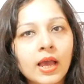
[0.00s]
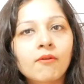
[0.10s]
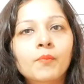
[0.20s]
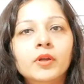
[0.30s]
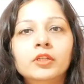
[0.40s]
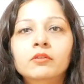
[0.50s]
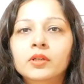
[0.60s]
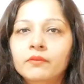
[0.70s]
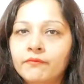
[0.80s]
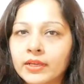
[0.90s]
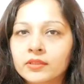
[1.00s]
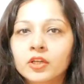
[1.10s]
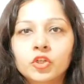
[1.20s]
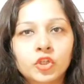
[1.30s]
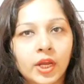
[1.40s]
have a particular
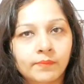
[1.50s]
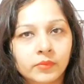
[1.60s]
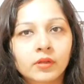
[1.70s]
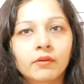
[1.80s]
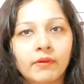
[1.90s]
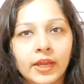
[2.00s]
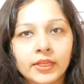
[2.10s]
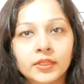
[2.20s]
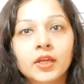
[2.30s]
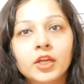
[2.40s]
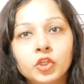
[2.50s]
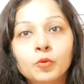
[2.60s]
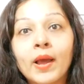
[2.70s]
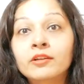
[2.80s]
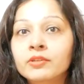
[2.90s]
fixed shape, right?
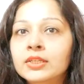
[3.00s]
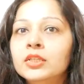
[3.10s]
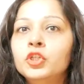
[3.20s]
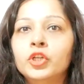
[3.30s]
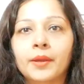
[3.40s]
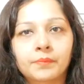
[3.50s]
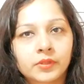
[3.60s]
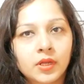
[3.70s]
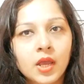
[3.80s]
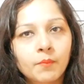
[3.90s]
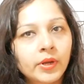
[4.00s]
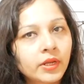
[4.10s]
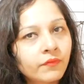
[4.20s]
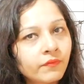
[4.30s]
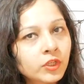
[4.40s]
Geometrical shape.
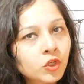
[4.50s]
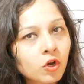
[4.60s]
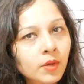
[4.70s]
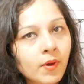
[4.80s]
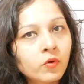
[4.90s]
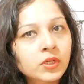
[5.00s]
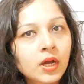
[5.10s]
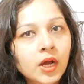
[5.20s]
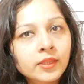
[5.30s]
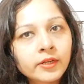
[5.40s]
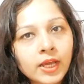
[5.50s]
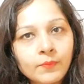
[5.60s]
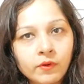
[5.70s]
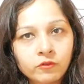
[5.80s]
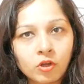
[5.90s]
But if we talk about other
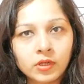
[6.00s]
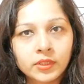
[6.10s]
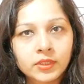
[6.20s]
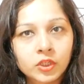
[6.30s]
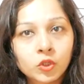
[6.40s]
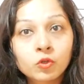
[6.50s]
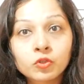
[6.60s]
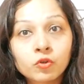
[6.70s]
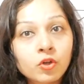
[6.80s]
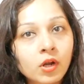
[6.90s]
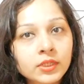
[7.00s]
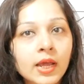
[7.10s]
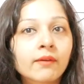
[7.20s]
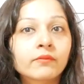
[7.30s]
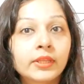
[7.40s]
type of solids, those do not
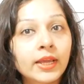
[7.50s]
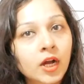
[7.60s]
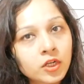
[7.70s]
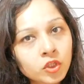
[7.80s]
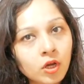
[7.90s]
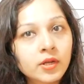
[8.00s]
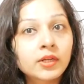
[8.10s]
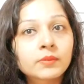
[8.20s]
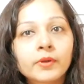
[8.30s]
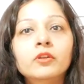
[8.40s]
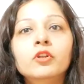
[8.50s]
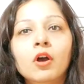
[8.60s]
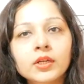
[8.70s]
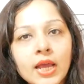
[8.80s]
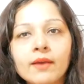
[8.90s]
have, they are solids but do
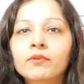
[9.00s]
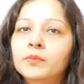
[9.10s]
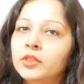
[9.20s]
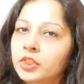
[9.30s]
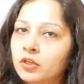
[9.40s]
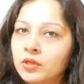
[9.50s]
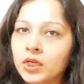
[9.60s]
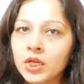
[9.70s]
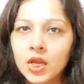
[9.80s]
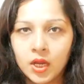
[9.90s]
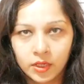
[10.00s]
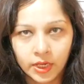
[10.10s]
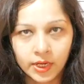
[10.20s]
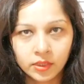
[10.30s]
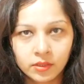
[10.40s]
not have a particular
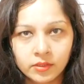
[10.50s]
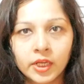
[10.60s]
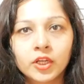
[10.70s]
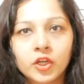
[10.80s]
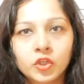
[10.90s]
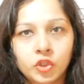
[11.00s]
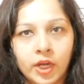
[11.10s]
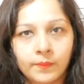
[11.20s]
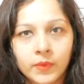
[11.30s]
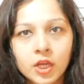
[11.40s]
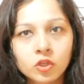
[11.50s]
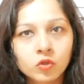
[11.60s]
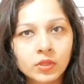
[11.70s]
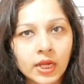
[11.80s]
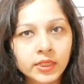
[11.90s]
characteristic shape.
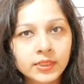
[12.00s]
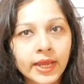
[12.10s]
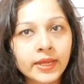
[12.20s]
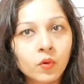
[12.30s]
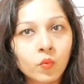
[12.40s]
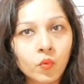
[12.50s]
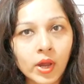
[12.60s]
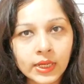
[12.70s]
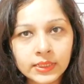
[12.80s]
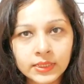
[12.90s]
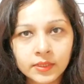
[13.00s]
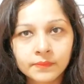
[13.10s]
So that is like wax,